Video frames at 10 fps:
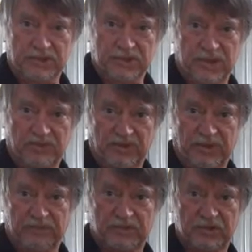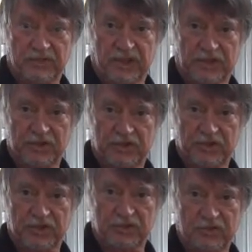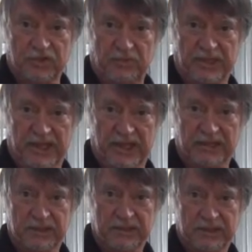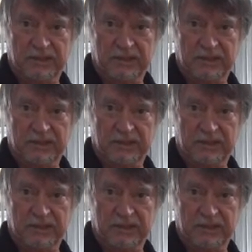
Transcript: able to separate from the surrounding tissues, no pain.